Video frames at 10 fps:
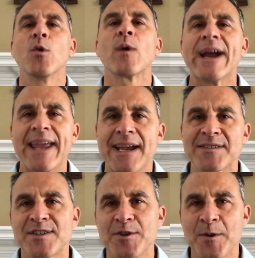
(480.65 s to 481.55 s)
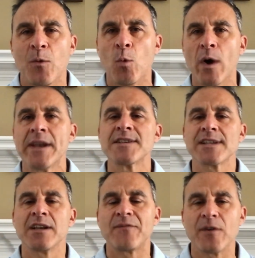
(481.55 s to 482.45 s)
right answer. One is
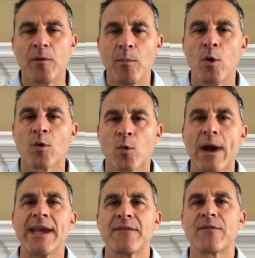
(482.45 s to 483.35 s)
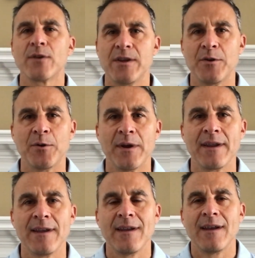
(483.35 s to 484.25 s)
going to feel more right for you,
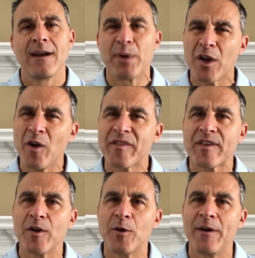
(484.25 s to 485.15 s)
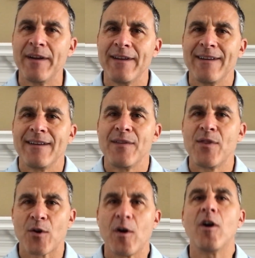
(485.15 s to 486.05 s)
but also
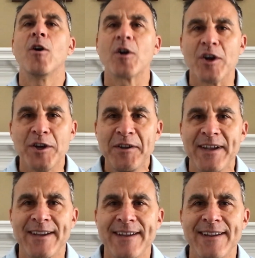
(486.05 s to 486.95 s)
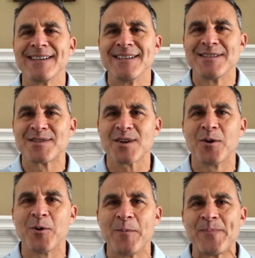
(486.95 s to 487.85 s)
they're all good.
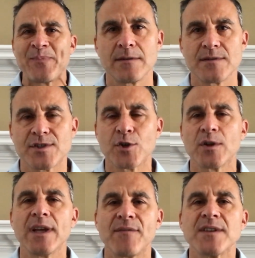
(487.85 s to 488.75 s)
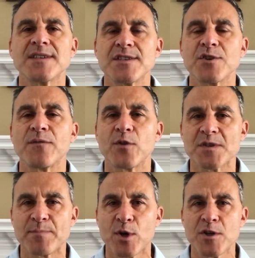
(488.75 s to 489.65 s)
So certainly if this is your
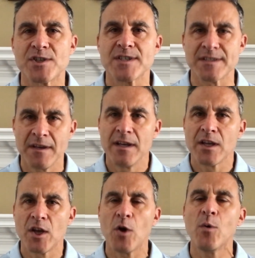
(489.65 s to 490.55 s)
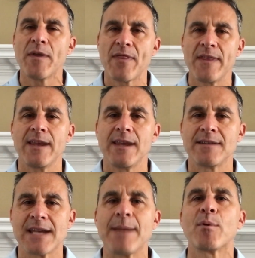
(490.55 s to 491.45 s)
first purchase, go with the
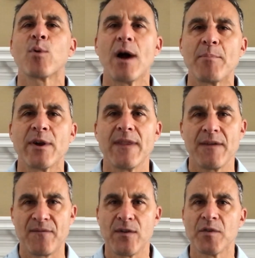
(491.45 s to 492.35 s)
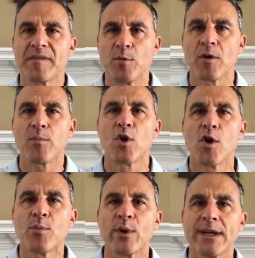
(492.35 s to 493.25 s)
type of property that feels more
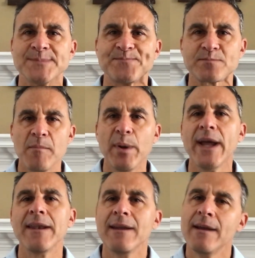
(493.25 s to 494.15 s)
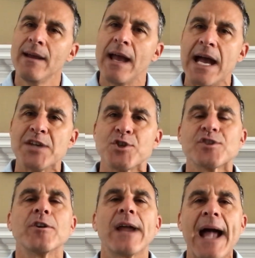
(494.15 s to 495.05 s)
appropriate. But as you
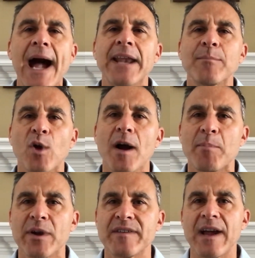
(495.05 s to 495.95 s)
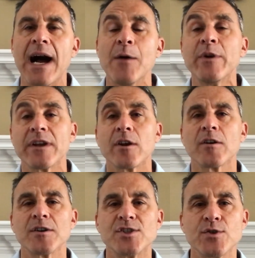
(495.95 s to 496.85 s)
start adding properties, I would
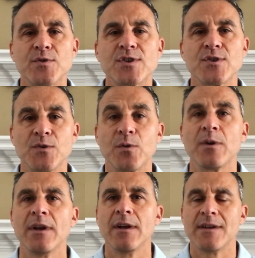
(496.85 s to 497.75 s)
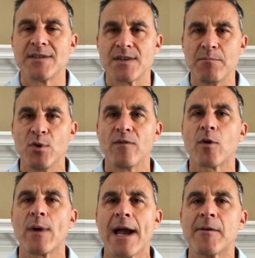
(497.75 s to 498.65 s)
encourage you to move
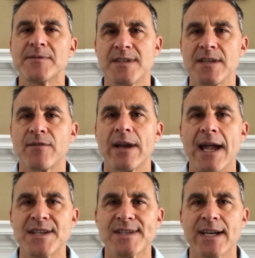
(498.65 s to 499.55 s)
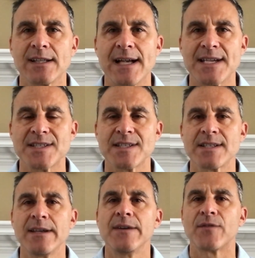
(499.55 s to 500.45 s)
around to different asset classes
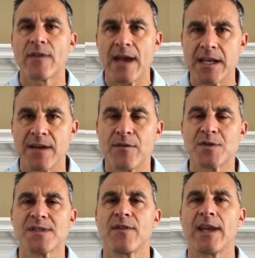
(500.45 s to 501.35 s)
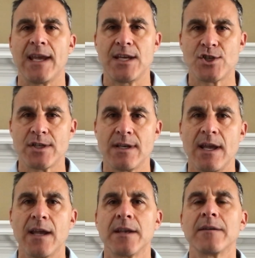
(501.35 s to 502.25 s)
for that diversification
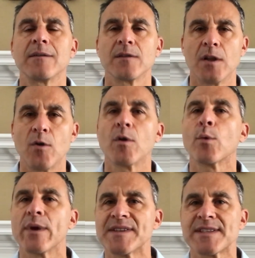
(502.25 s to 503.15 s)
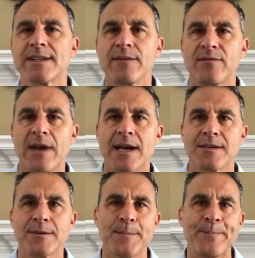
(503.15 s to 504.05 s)
and lower risk factor.